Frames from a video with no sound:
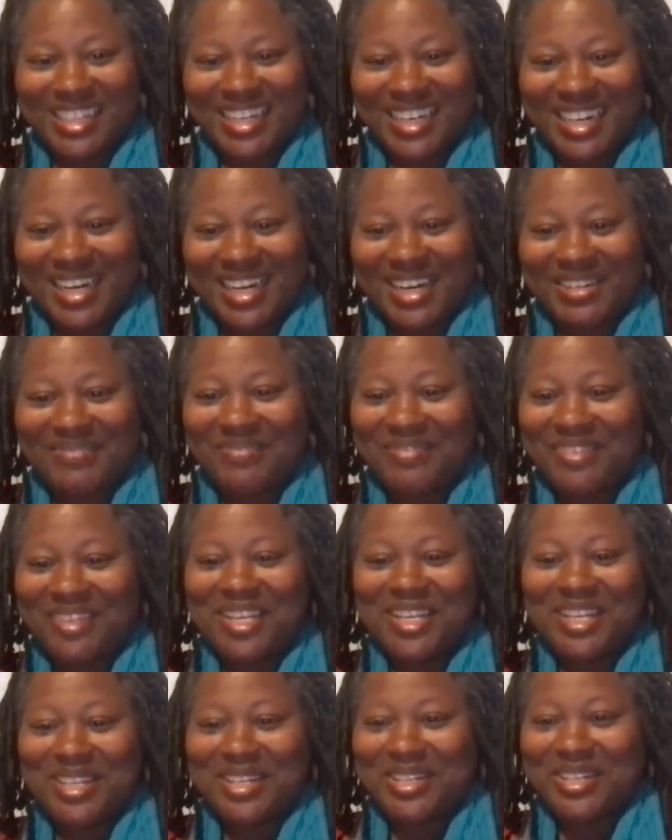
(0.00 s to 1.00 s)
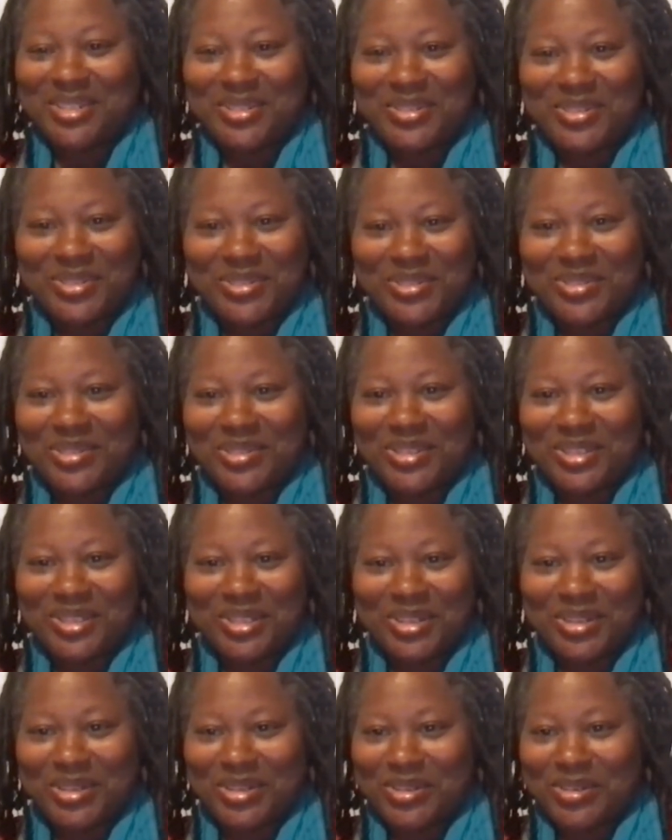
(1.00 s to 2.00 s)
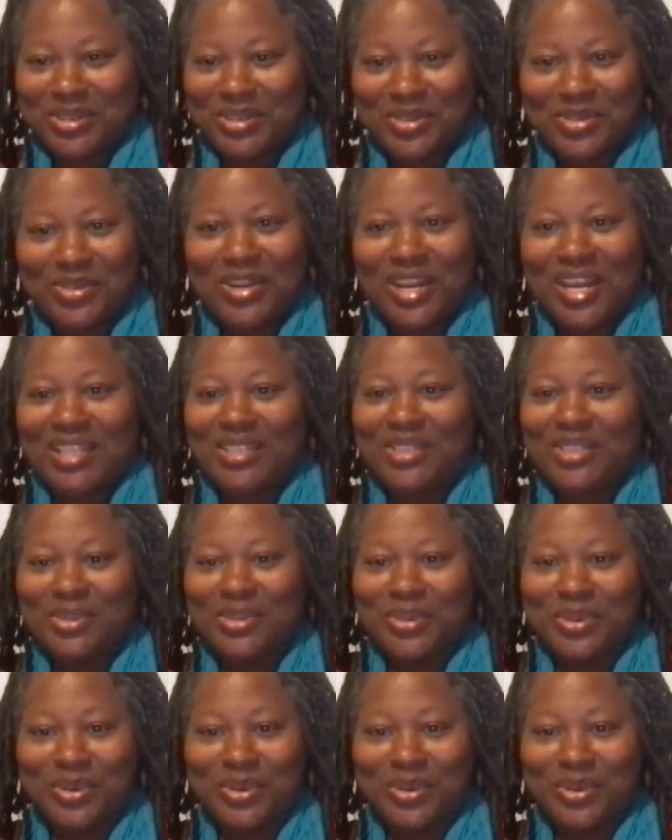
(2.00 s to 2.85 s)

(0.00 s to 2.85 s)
to do that,